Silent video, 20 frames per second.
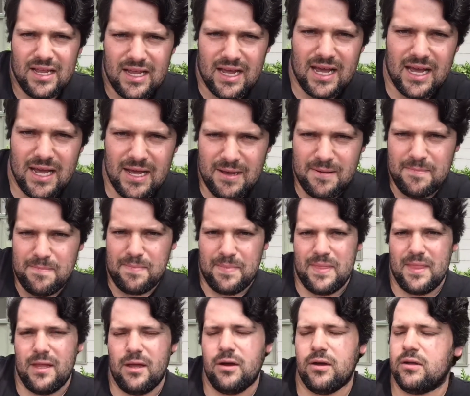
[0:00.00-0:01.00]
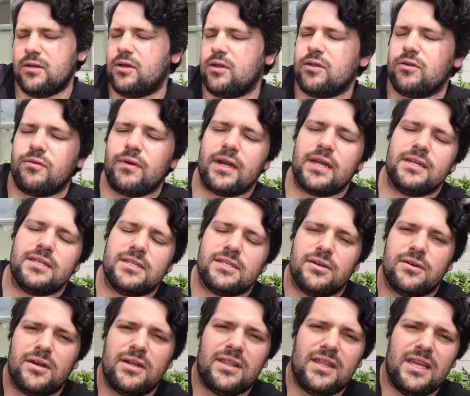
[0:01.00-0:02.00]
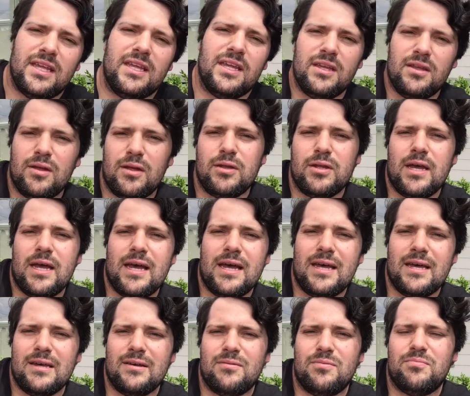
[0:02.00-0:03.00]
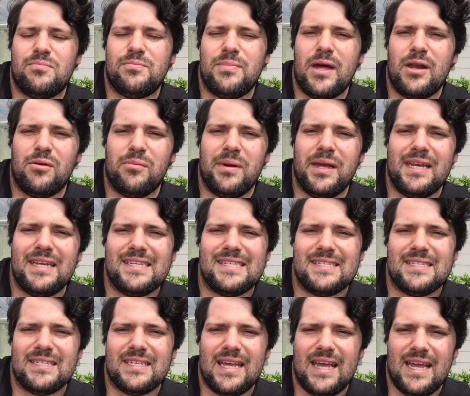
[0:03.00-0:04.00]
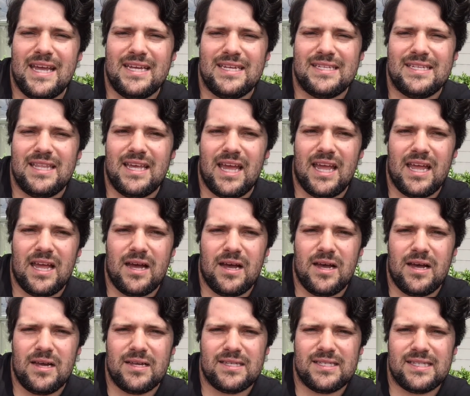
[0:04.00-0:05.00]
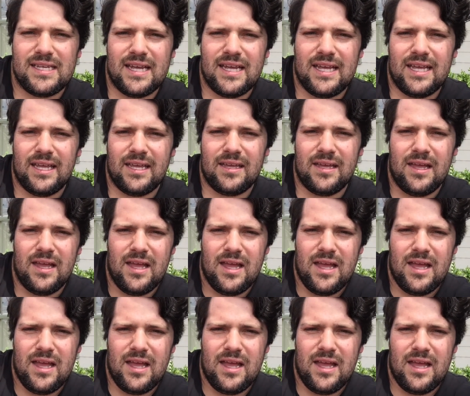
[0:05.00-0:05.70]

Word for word: Um, oh, not the wreckers, sorry, the... Uh, panel beaters and they are saying